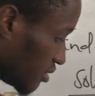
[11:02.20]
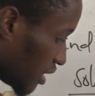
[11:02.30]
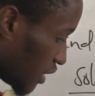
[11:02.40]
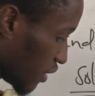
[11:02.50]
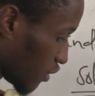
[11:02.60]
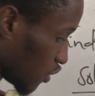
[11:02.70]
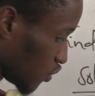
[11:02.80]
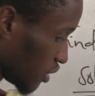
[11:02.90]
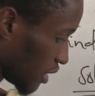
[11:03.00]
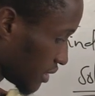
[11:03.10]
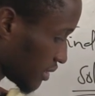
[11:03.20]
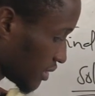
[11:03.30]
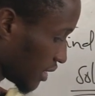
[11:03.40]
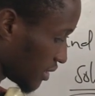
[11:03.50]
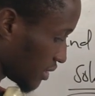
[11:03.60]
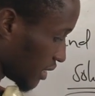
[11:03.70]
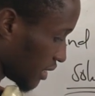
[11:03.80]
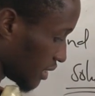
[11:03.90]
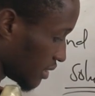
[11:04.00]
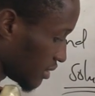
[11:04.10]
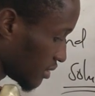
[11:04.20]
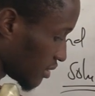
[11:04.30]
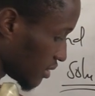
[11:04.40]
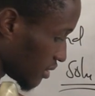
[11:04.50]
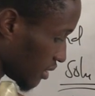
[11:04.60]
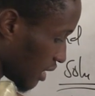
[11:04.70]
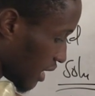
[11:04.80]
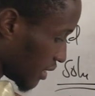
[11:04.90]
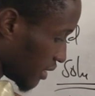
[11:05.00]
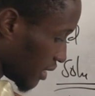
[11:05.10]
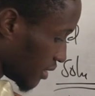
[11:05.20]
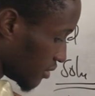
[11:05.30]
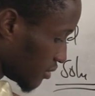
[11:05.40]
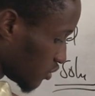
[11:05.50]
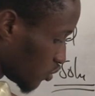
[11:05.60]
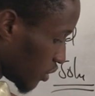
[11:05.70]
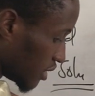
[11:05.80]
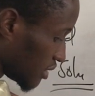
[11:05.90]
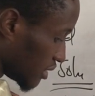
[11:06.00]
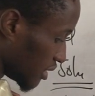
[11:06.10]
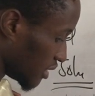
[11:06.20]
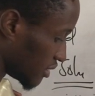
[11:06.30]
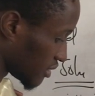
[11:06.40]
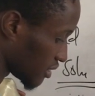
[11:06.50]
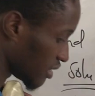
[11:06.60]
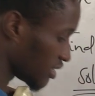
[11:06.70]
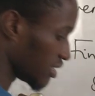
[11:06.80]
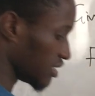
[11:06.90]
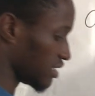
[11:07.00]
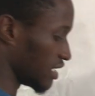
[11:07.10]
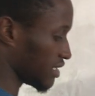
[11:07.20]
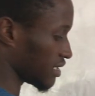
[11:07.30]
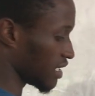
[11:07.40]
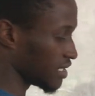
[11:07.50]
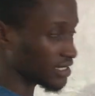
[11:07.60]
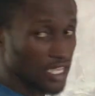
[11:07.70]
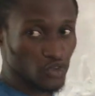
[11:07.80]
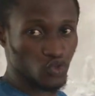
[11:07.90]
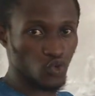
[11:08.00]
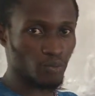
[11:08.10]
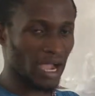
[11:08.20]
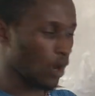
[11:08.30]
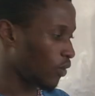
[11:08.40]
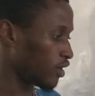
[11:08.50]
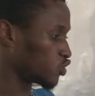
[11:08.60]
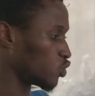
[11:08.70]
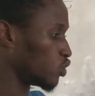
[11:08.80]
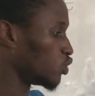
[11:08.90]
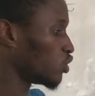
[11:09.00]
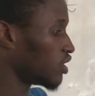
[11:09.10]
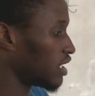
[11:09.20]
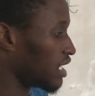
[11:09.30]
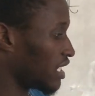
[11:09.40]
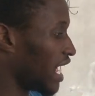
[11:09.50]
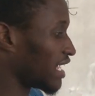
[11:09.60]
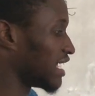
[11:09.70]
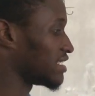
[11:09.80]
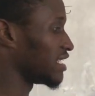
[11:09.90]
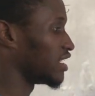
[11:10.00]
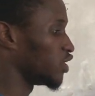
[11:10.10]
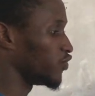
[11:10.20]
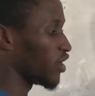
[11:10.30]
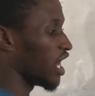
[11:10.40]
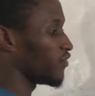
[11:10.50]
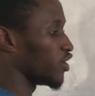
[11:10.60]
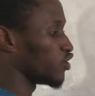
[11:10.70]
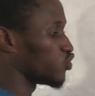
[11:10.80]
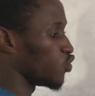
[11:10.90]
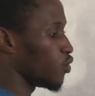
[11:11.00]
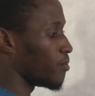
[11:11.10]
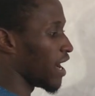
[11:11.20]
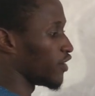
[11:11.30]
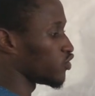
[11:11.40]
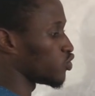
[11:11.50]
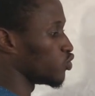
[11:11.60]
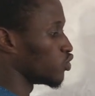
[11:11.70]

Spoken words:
Then you are going to get 16 and then 28. This is a 2 by 1. So like I said, if you have a 2 by 2